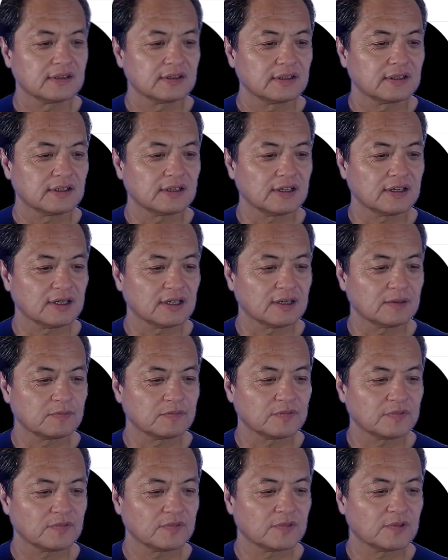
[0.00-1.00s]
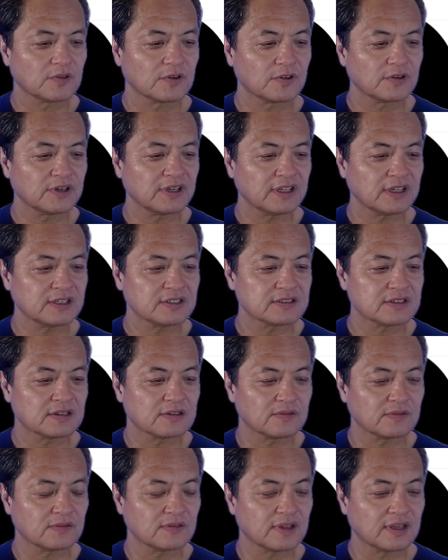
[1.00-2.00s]
The earnings
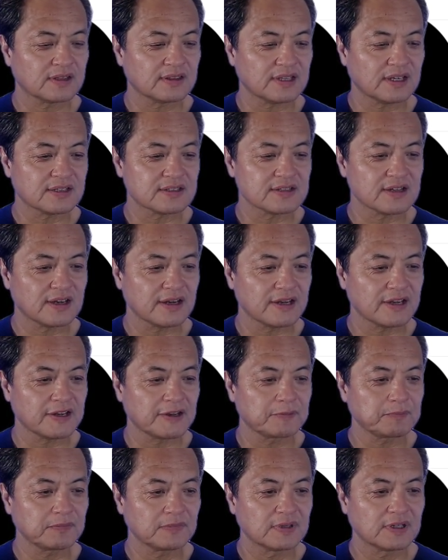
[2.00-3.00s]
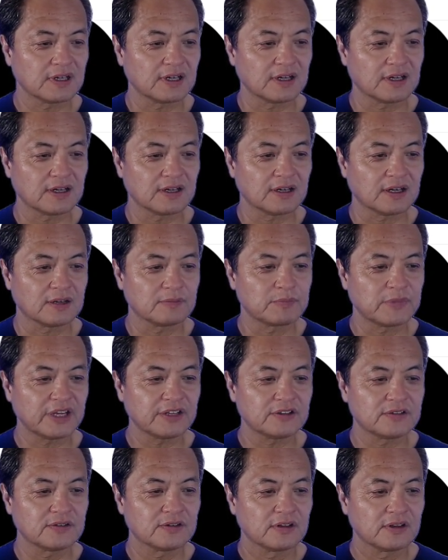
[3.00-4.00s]
at that time on
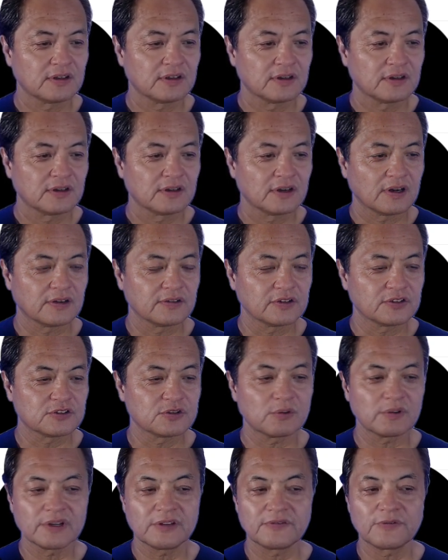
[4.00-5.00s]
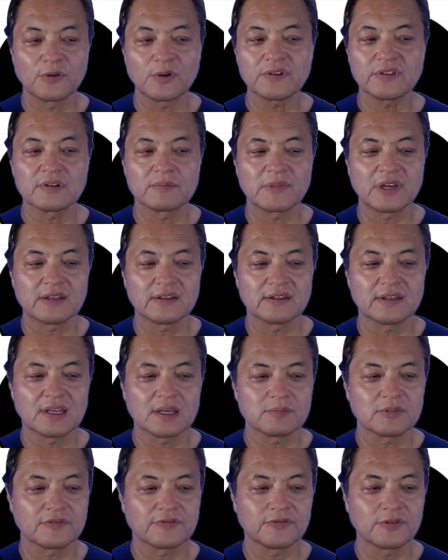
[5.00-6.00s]
the 24th of May, the
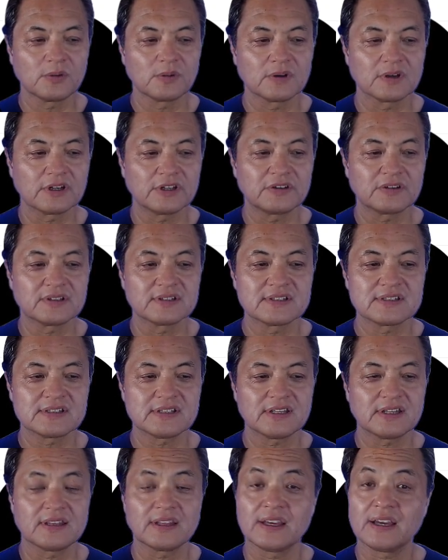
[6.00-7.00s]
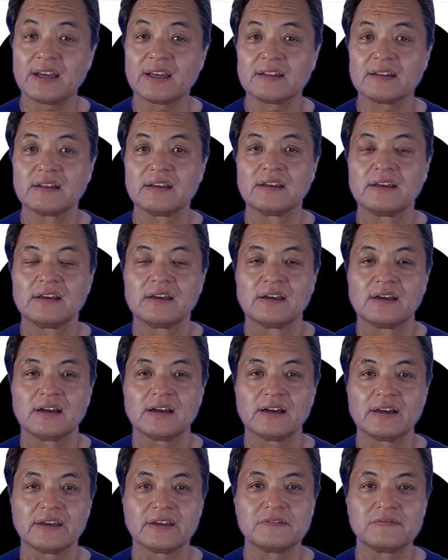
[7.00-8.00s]
day before, you can see that
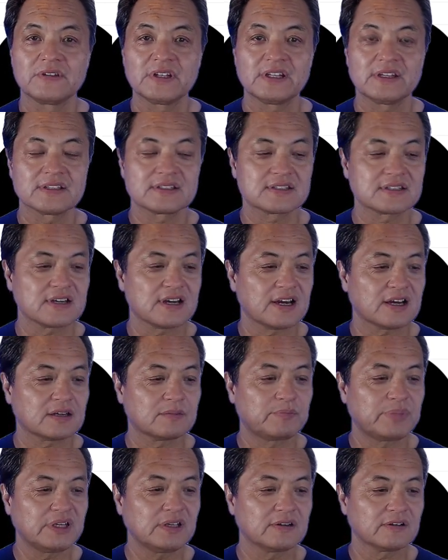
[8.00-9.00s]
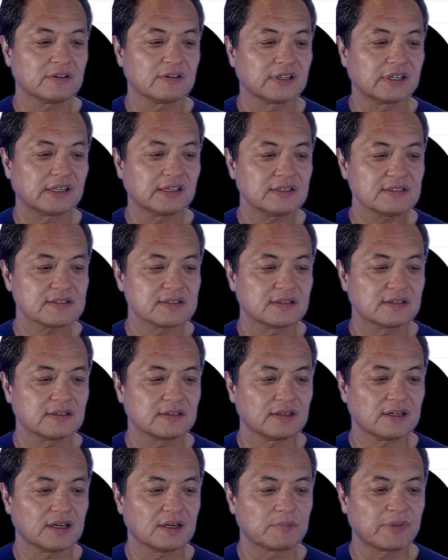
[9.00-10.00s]
Nvidia stock beat earnings
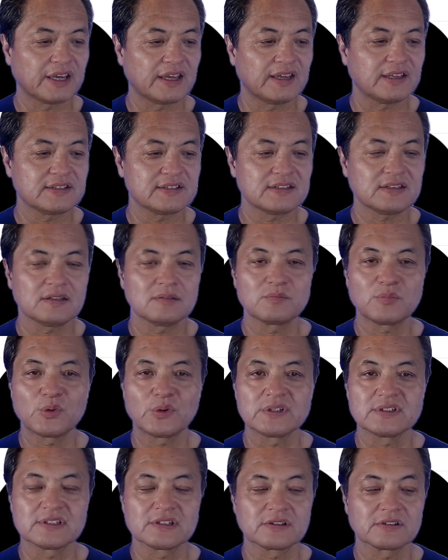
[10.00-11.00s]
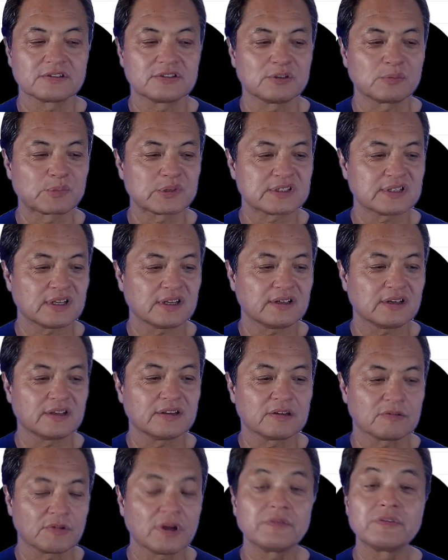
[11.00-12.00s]
by 18.02%,
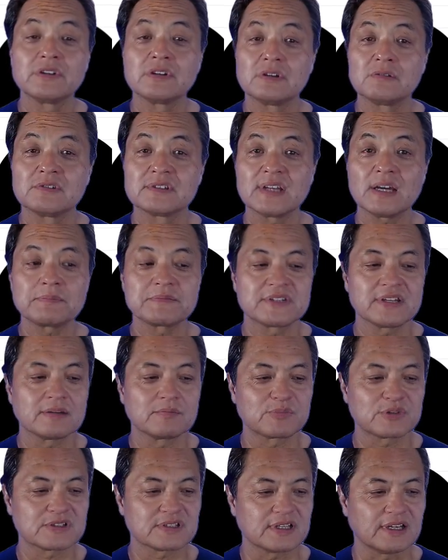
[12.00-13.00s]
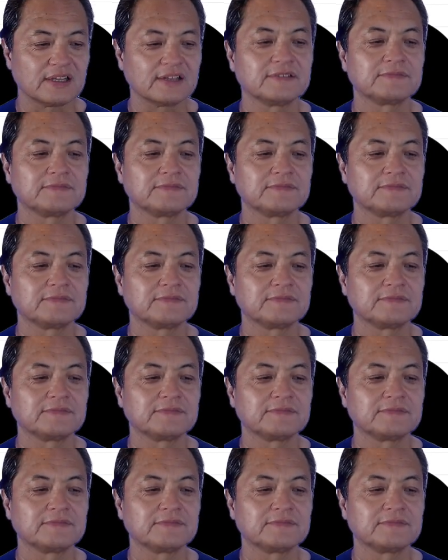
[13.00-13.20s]
and the revenue was up 10%.